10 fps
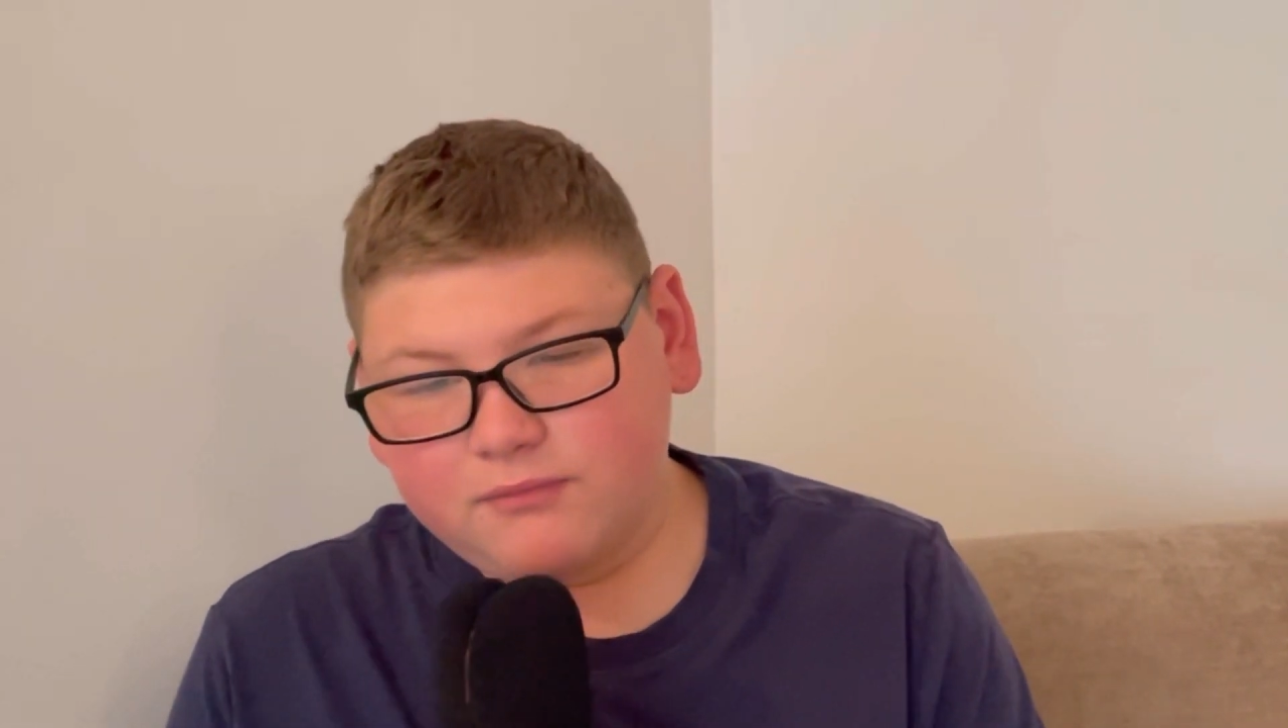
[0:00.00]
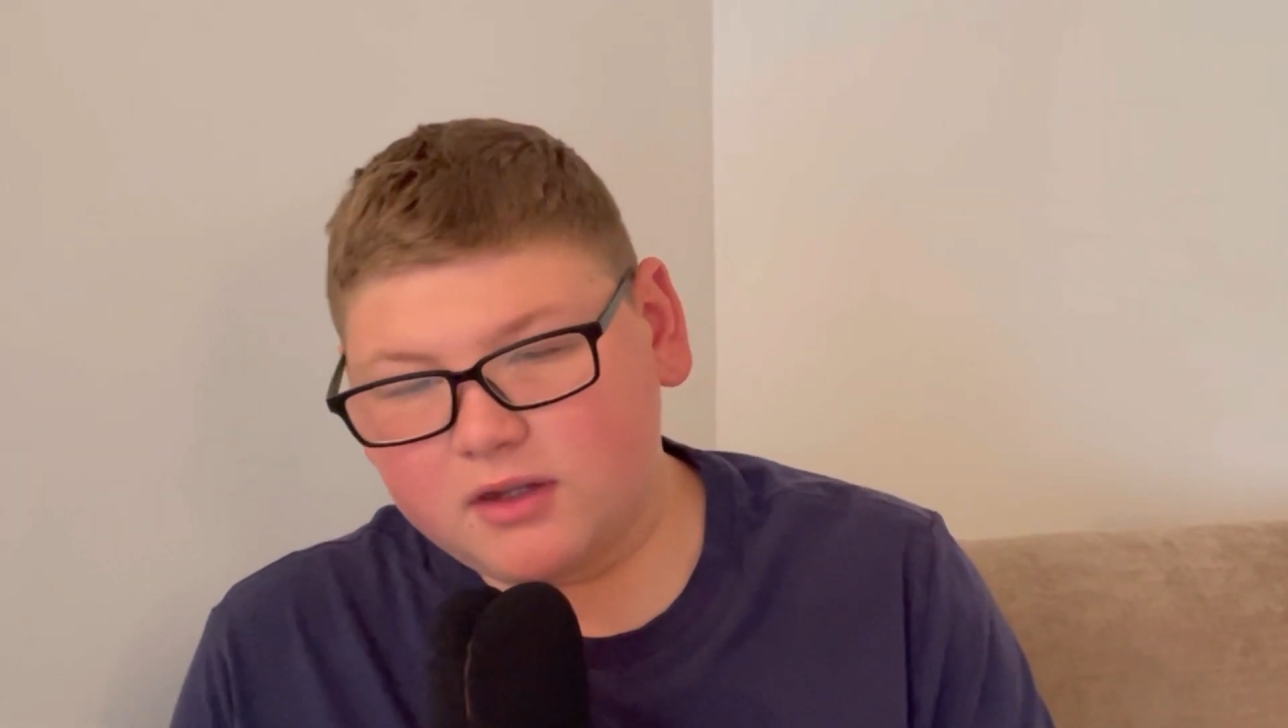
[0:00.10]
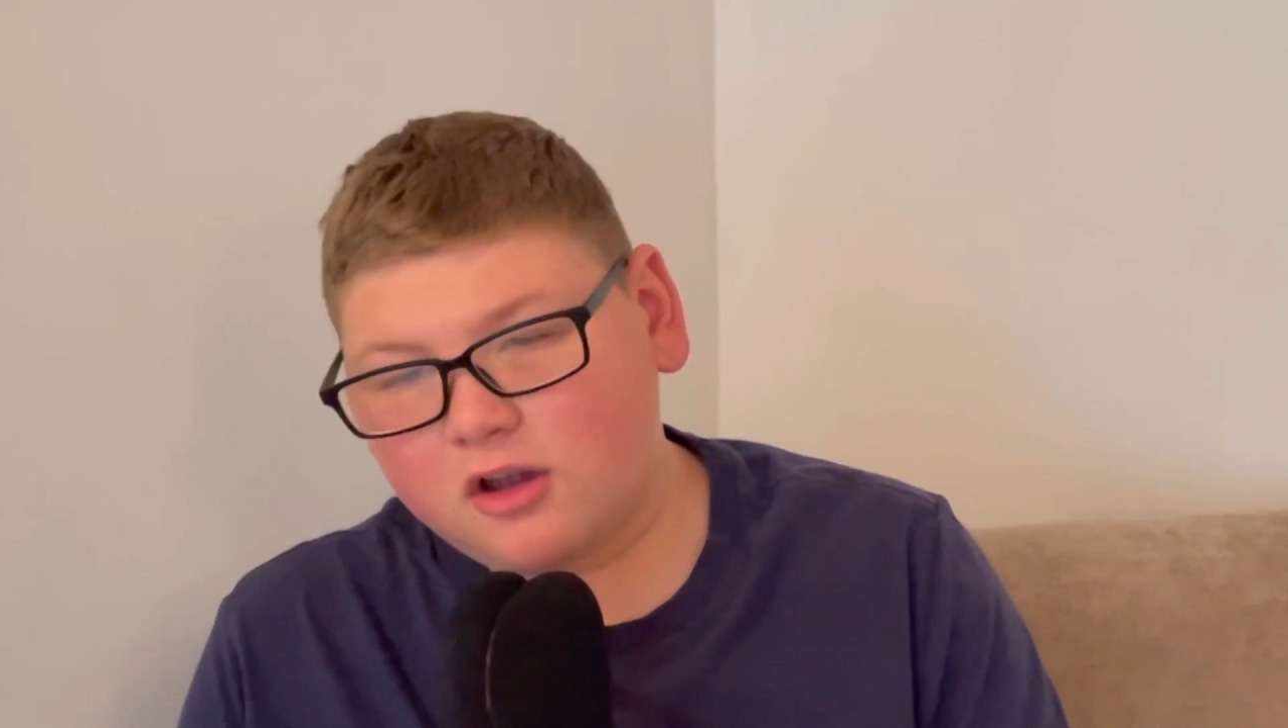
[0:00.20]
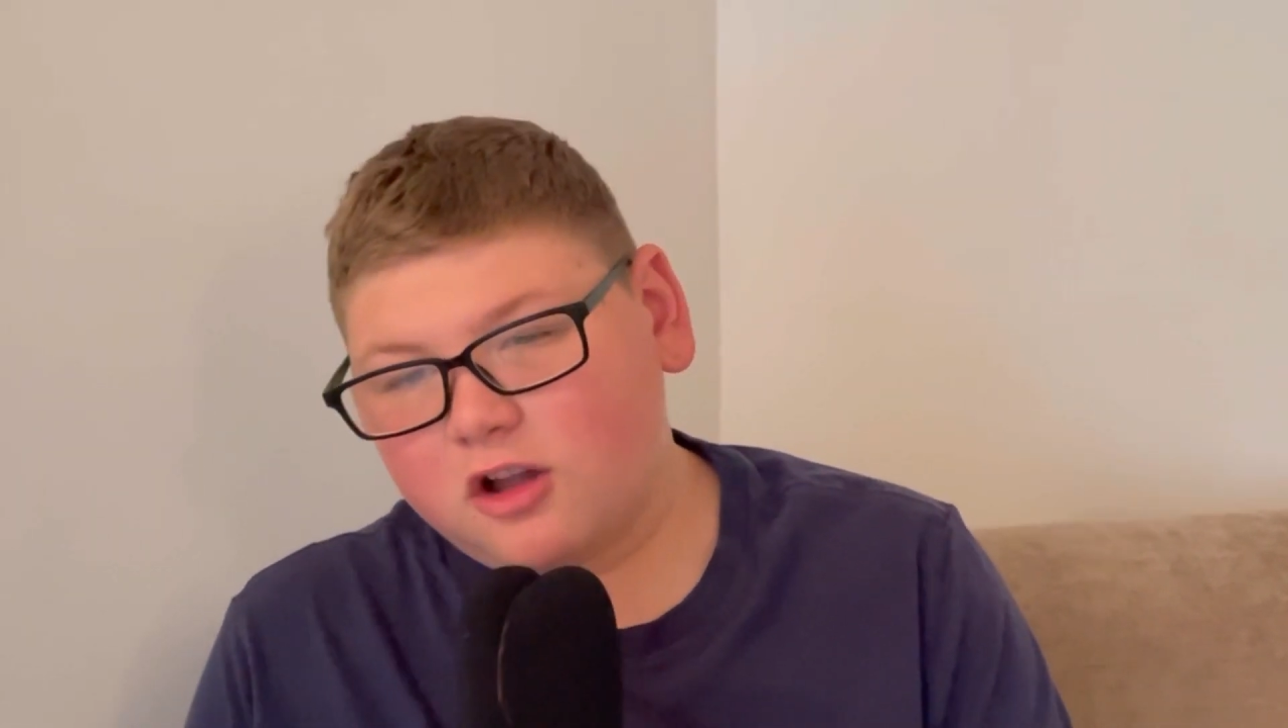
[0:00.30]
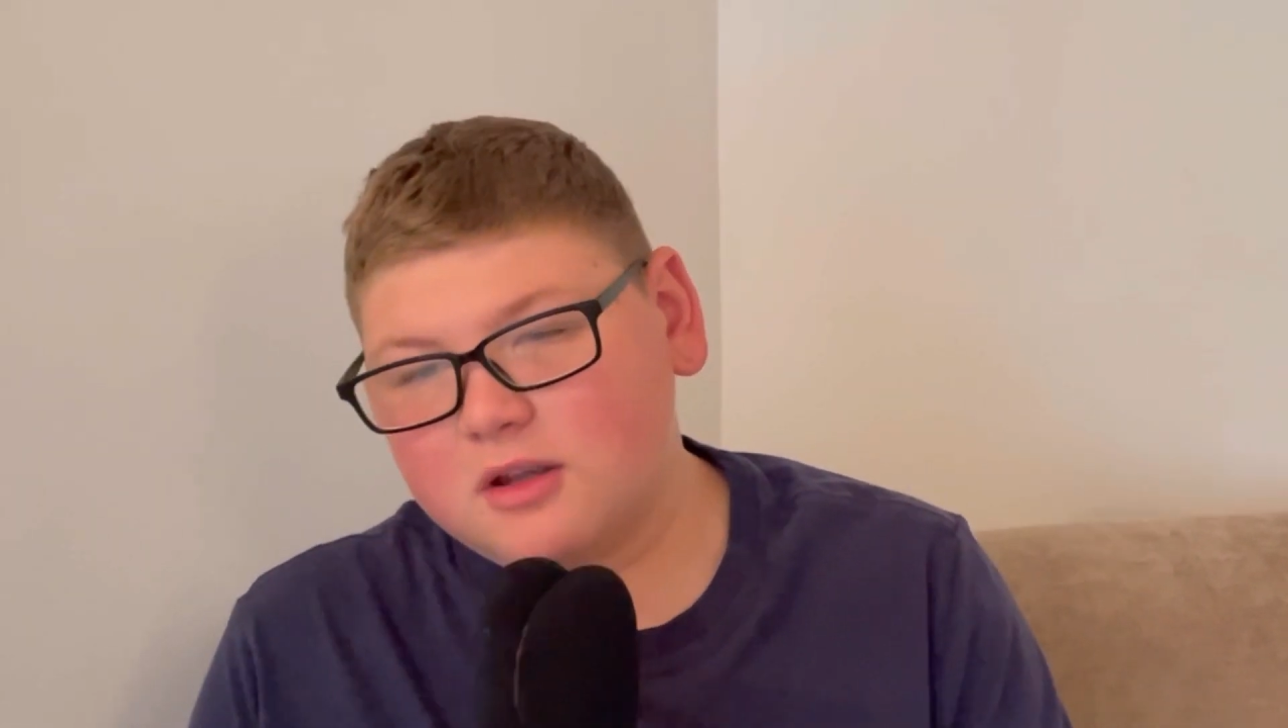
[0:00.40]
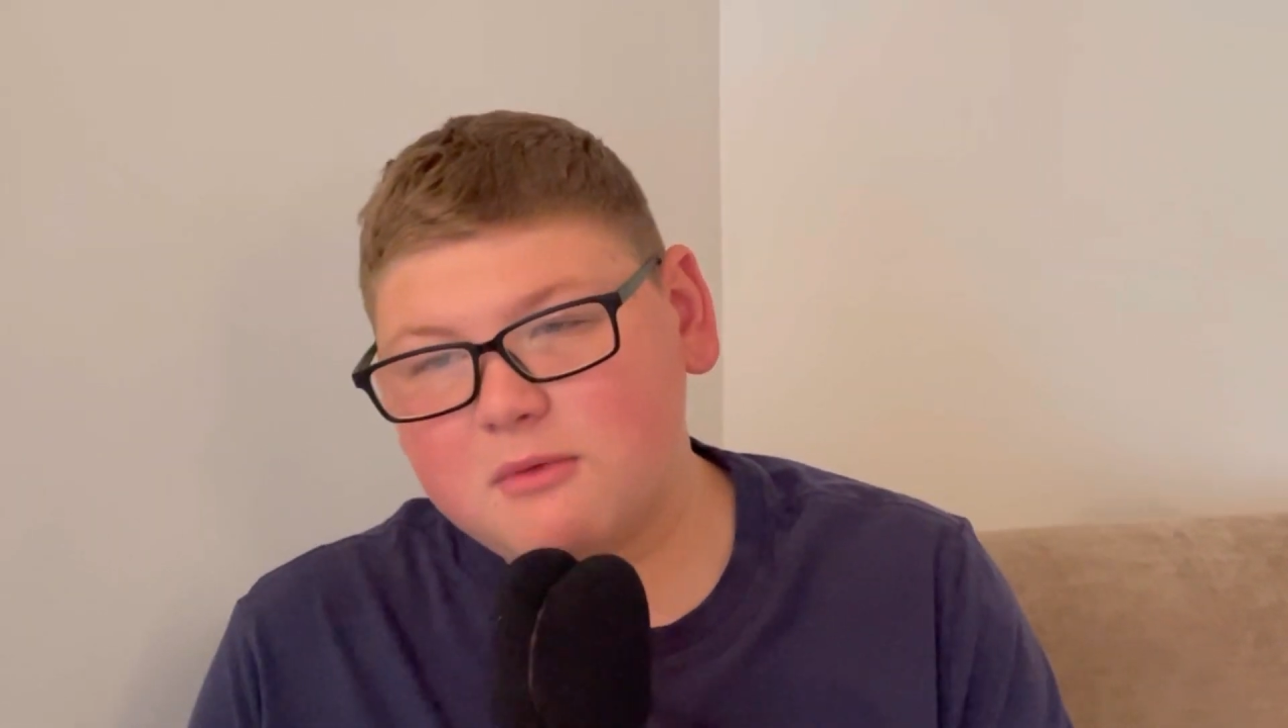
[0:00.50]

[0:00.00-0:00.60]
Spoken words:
So Ollie